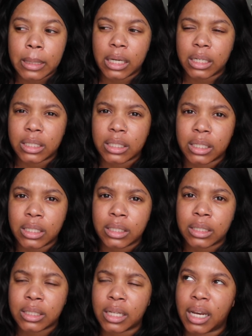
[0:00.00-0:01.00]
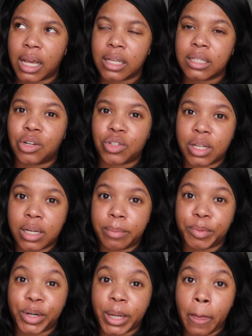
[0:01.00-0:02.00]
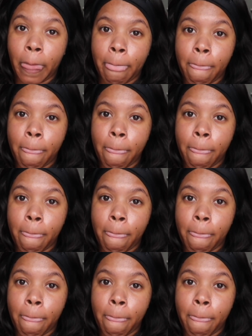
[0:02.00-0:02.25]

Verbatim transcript: honestly. Sunday, no, Sunday morning.